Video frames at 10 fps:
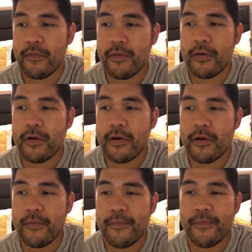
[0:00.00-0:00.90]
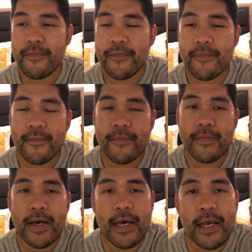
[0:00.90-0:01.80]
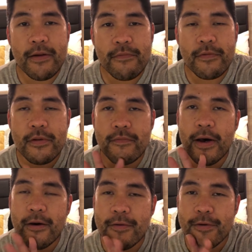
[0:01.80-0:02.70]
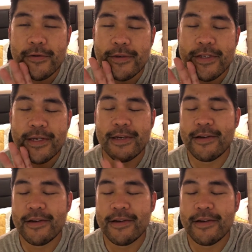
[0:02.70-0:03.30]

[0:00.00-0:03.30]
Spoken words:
for a handful of hours